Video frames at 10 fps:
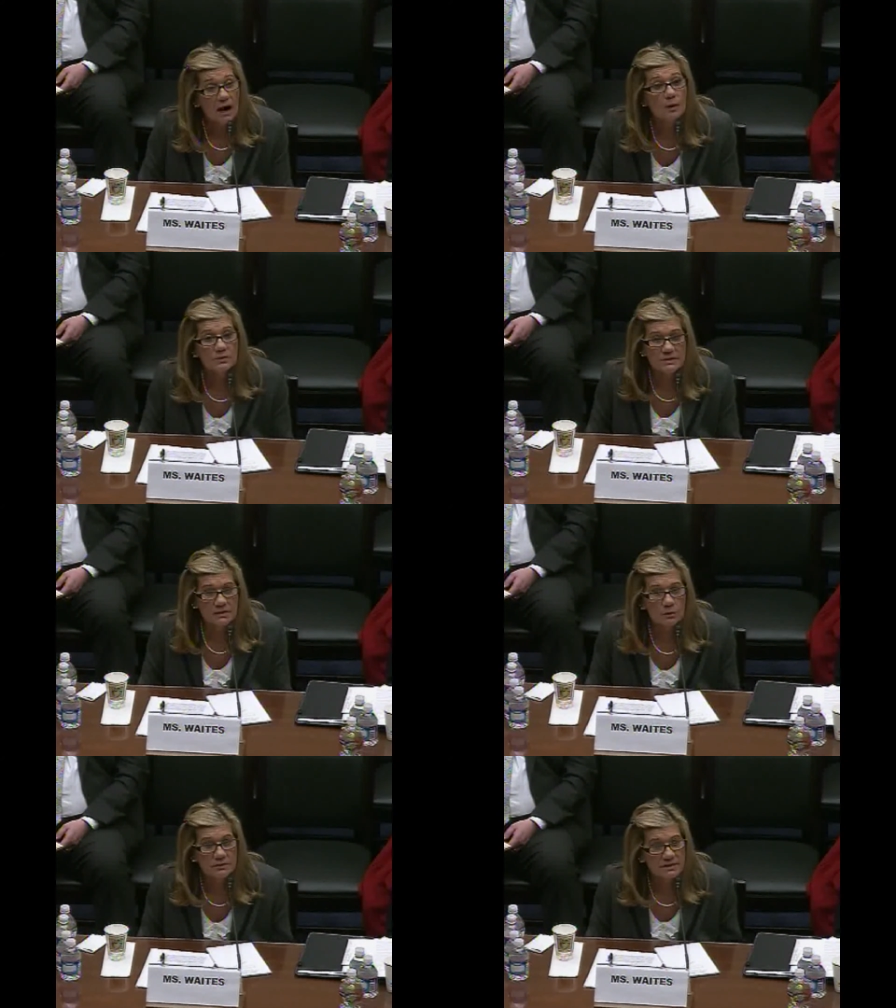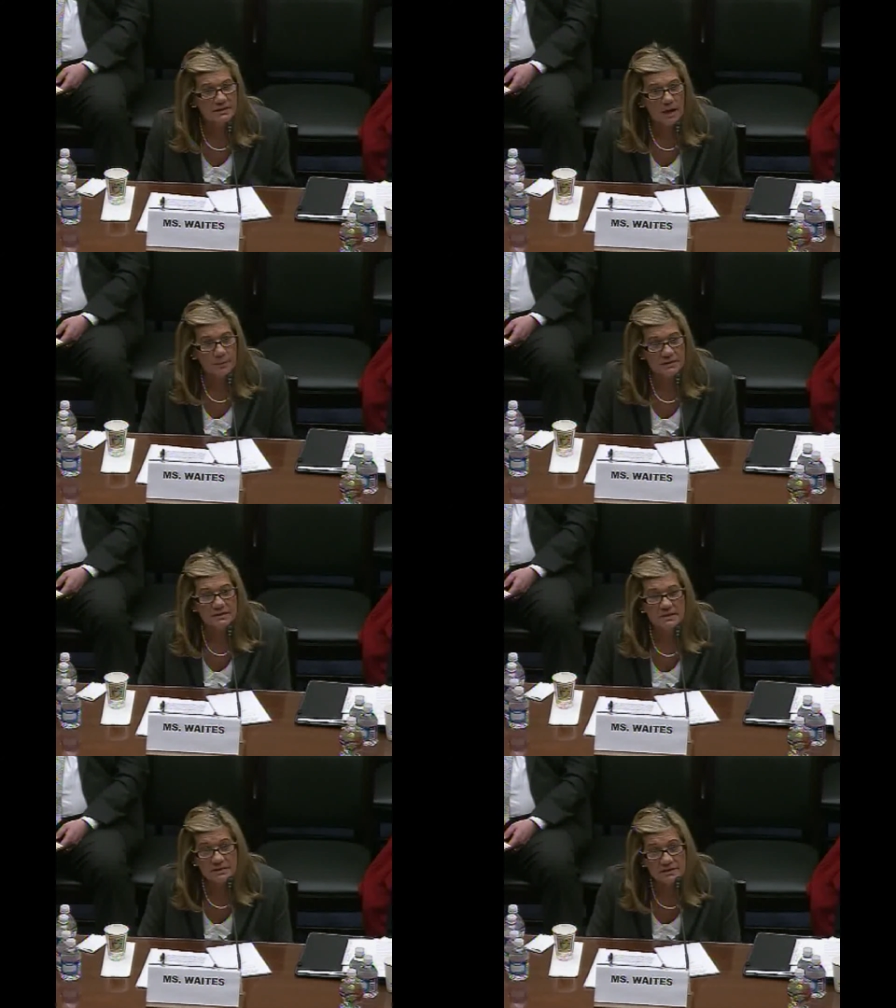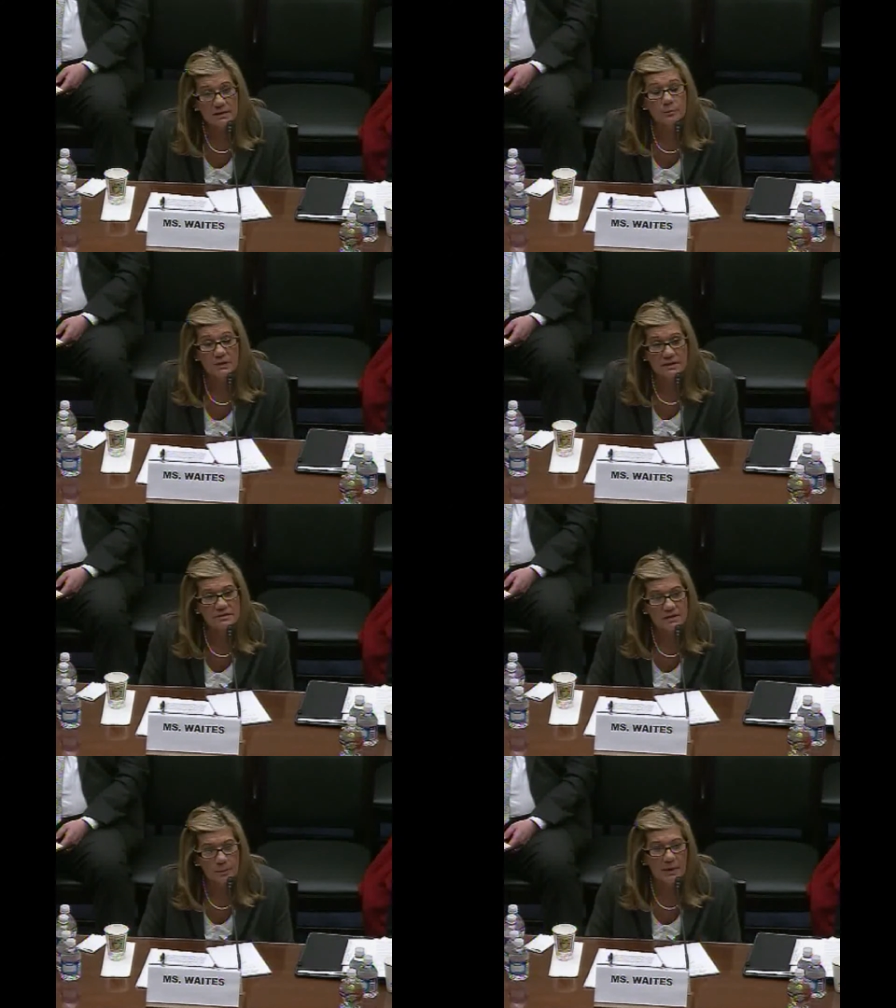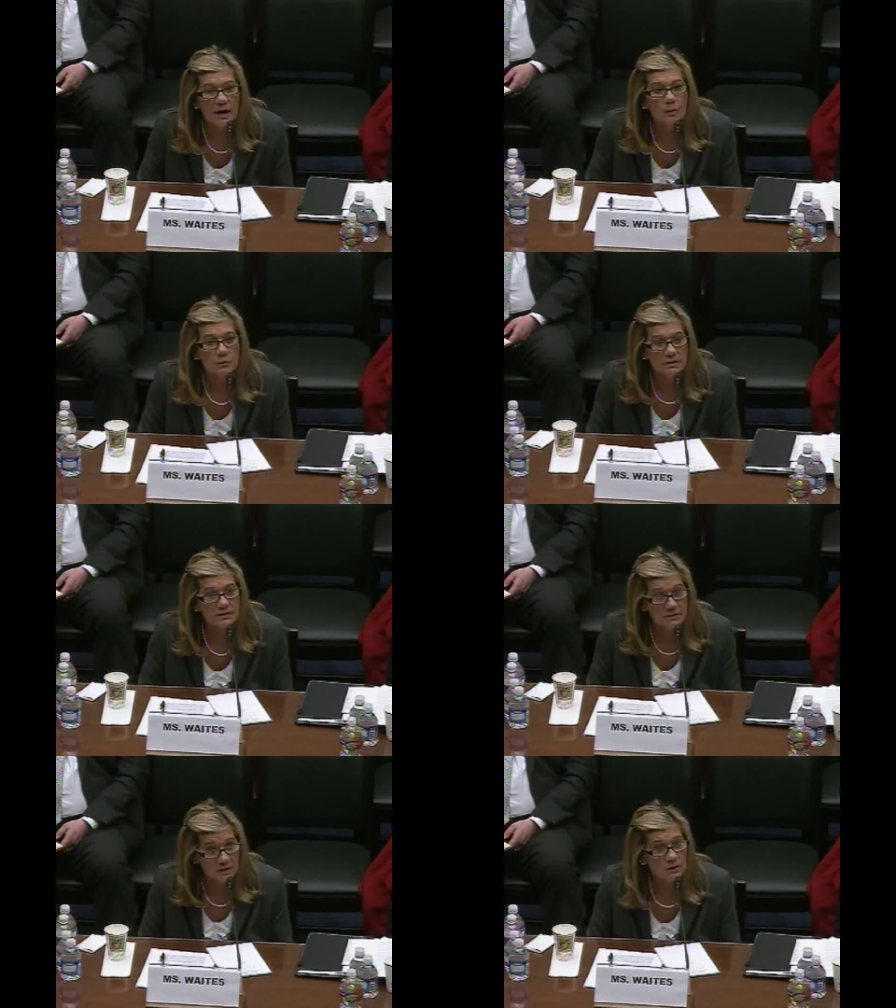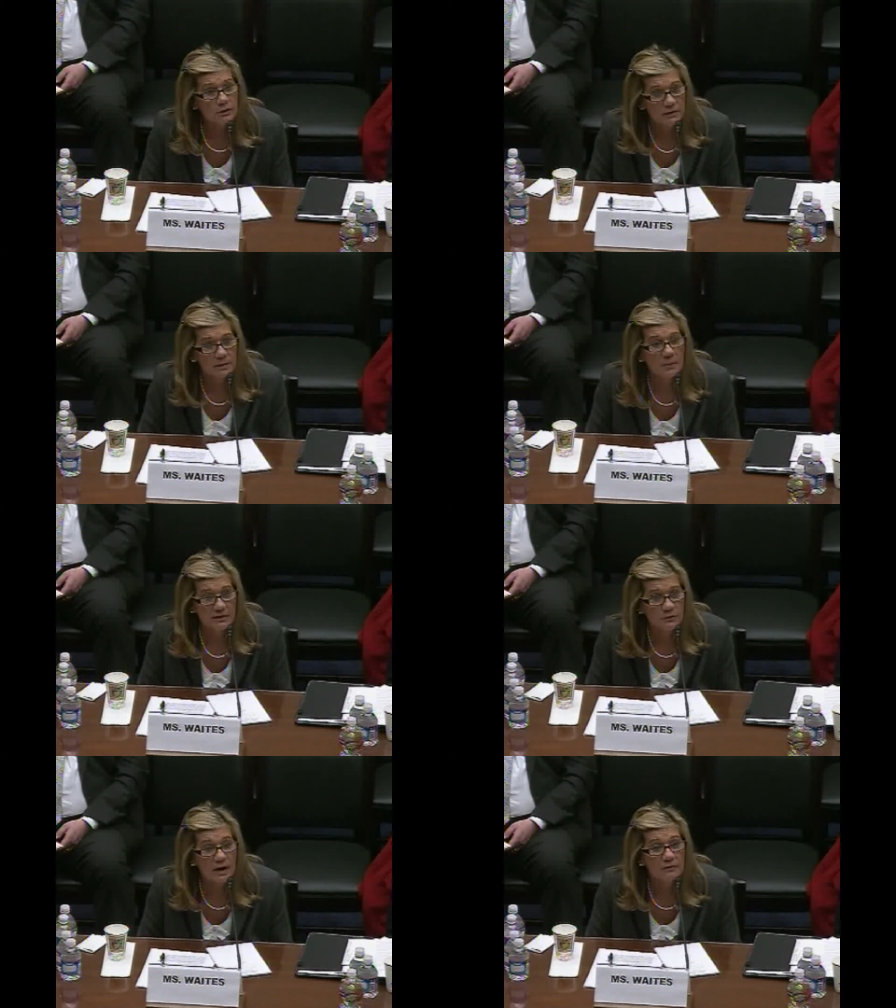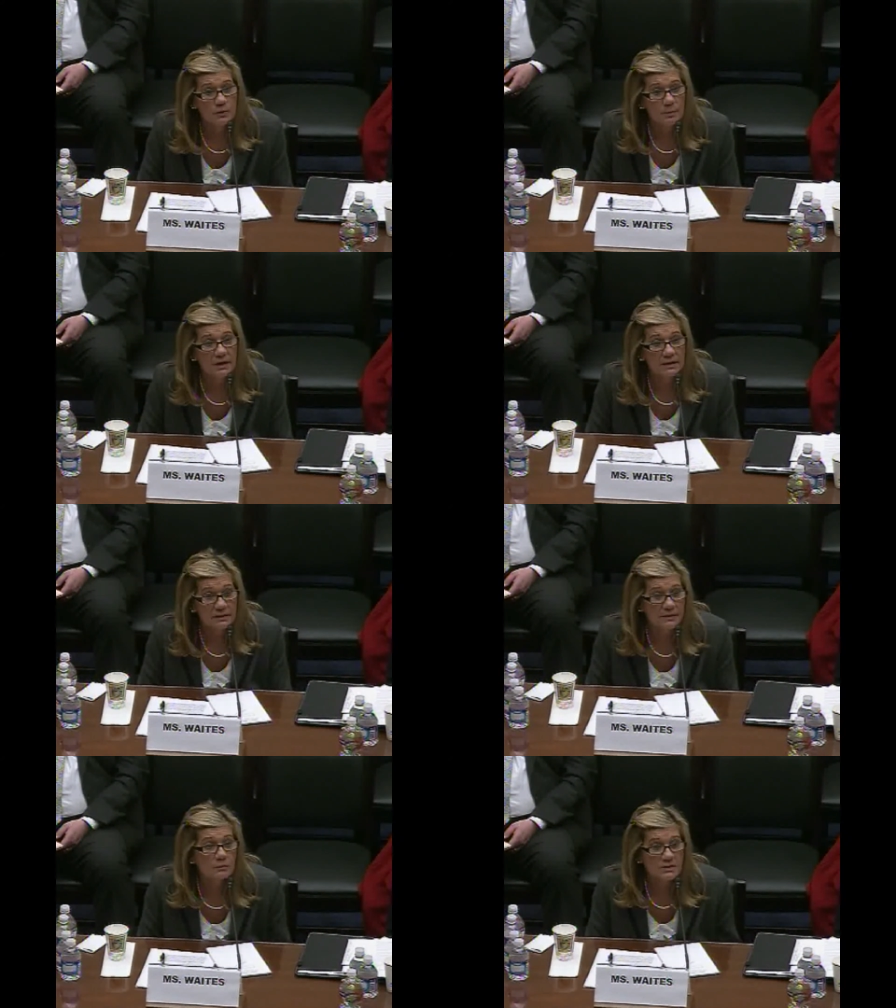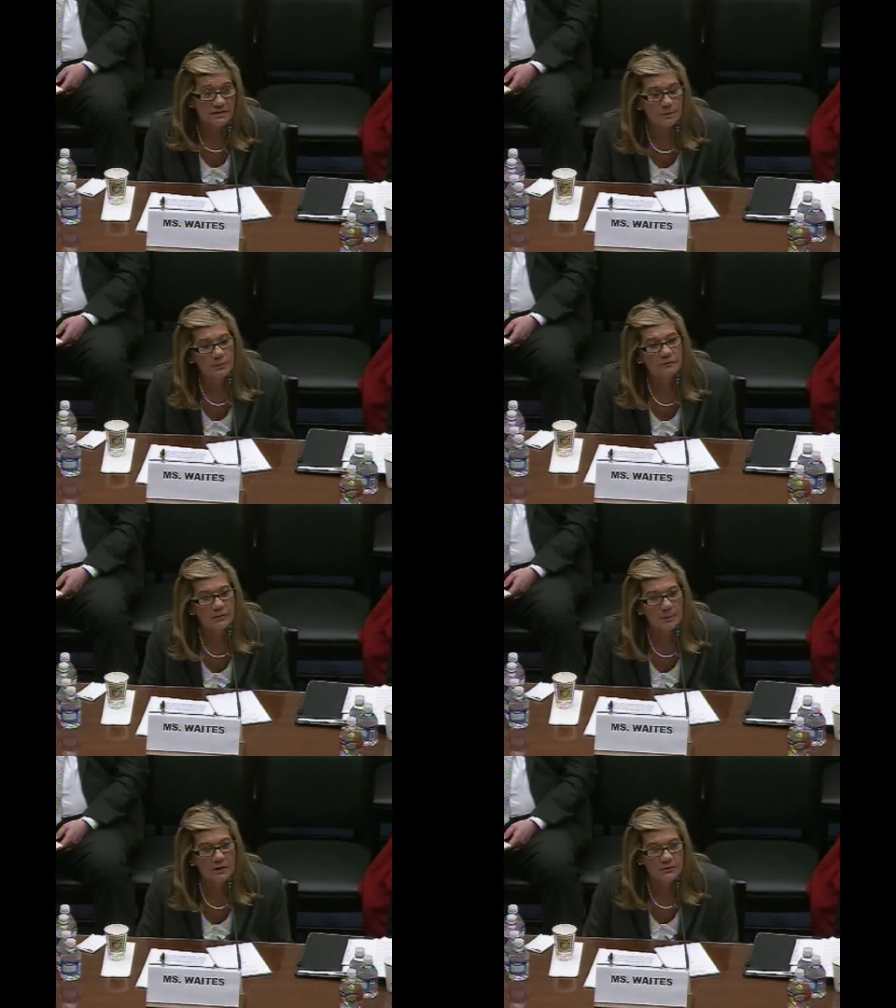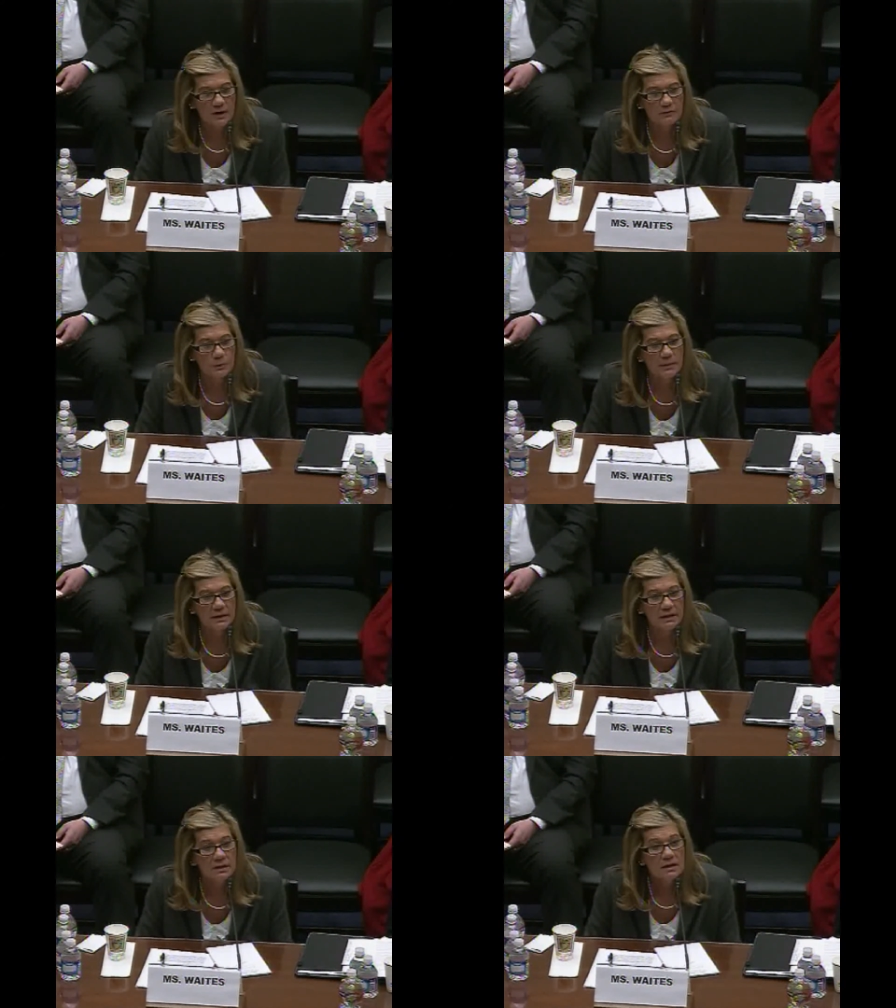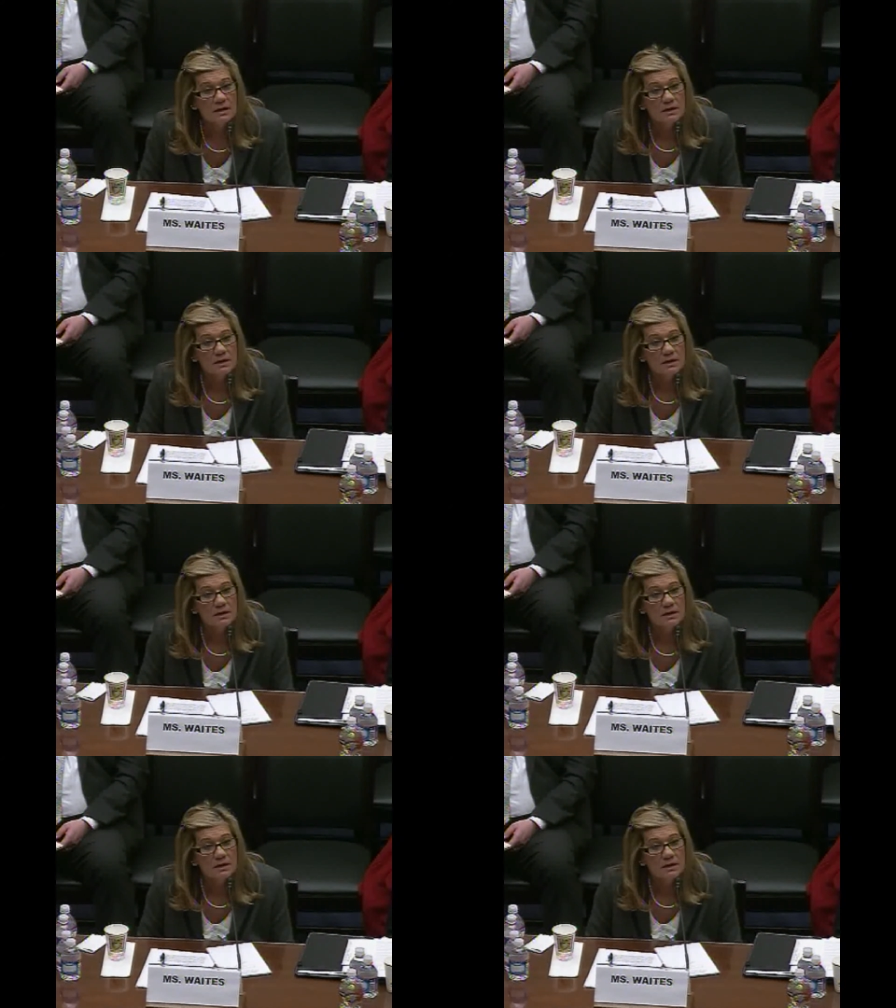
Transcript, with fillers: I was told to stop insisting because the amount was included in my travel money that was separate from my travel money,